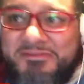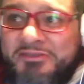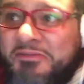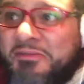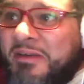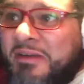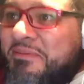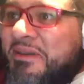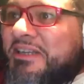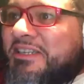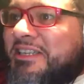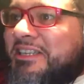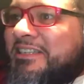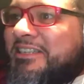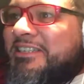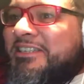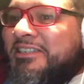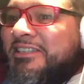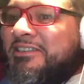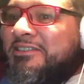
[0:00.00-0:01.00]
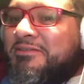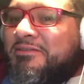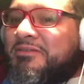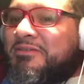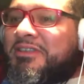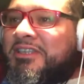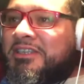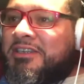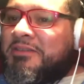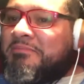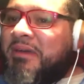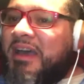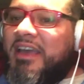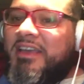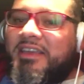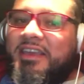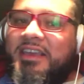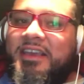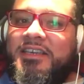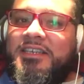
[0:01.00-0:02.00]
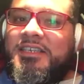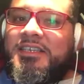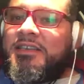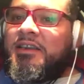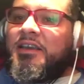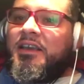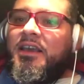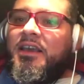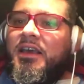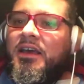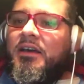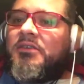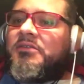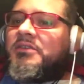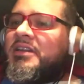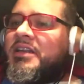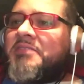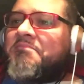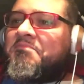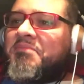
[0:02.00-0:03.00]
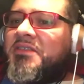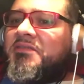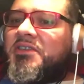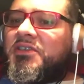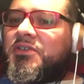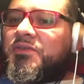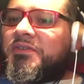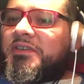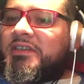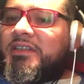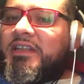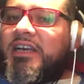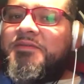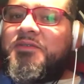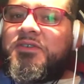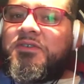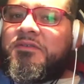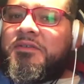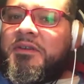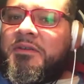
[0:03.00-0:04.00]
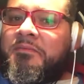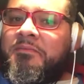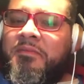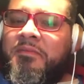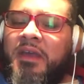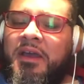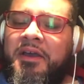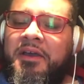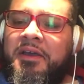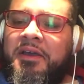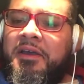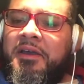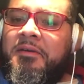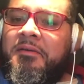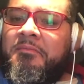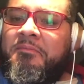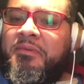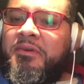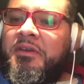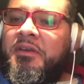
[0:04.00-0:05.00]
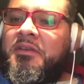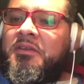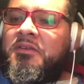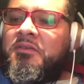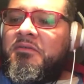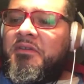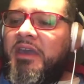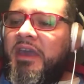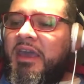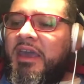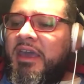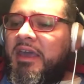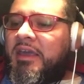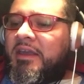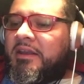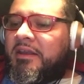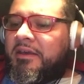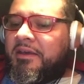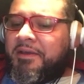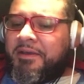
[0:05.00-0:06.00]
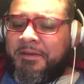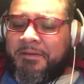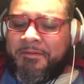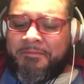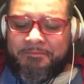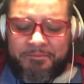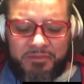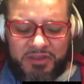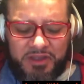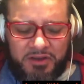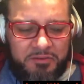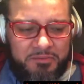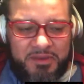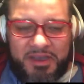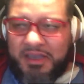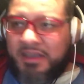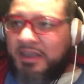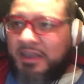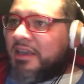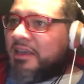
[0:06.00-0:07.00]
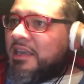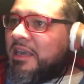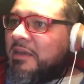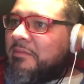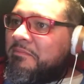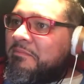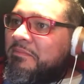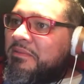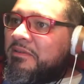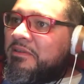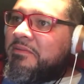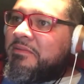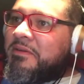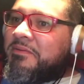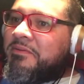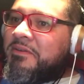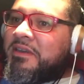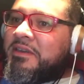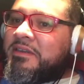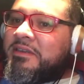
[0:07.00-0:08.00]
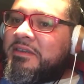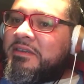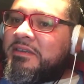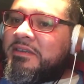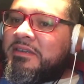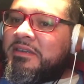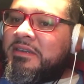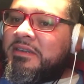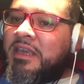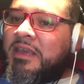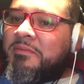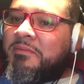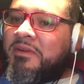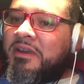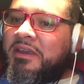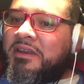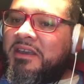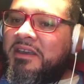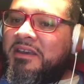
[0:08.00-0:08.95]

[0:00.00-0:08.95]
do my best to listen to the podcast. Oh, and I believe this was a live stream. But you had oh my God, I can't believe I forget his name right